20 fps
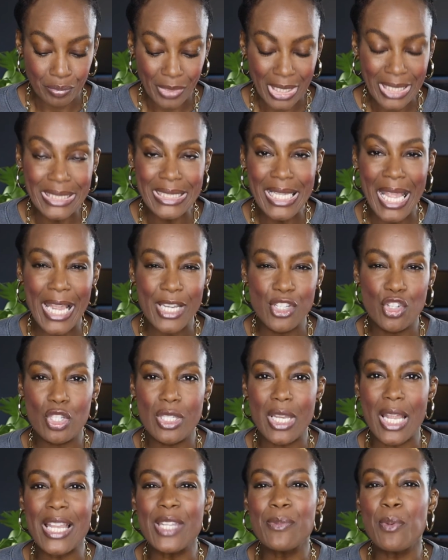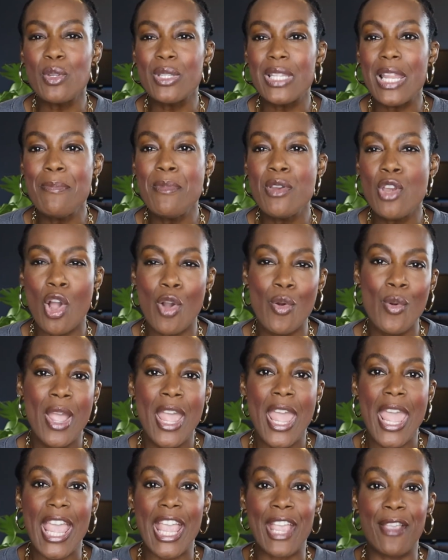yeah, just I suppose let me know
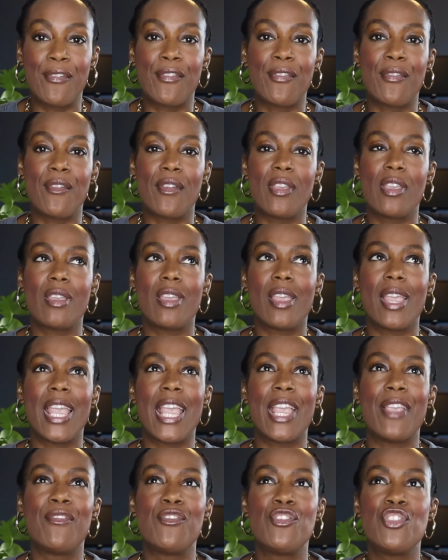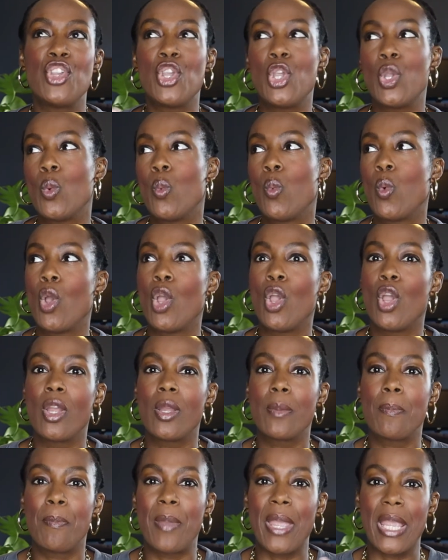if you were
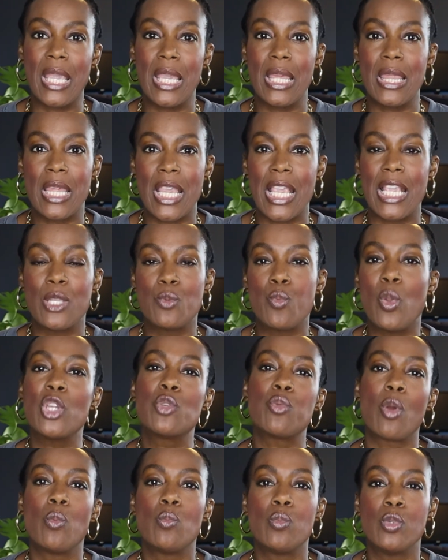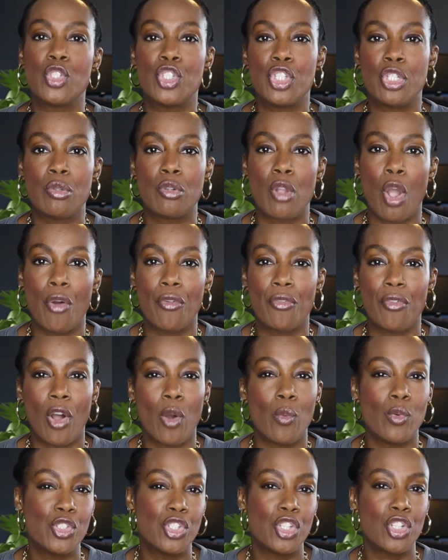picking these, which one would you go for?
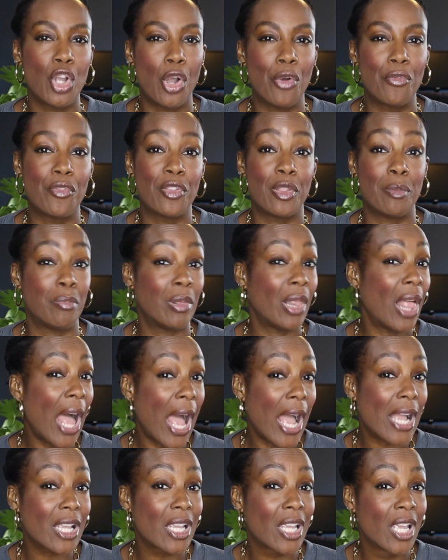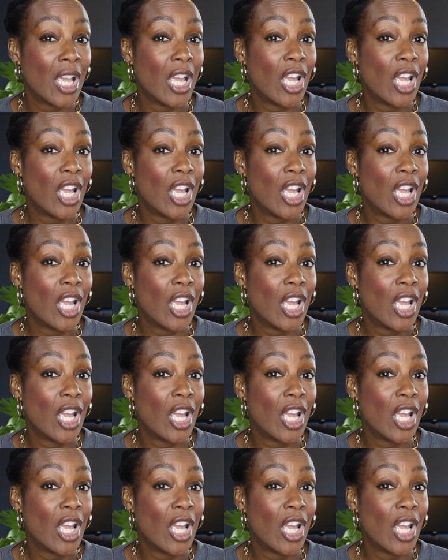Would you go for the black?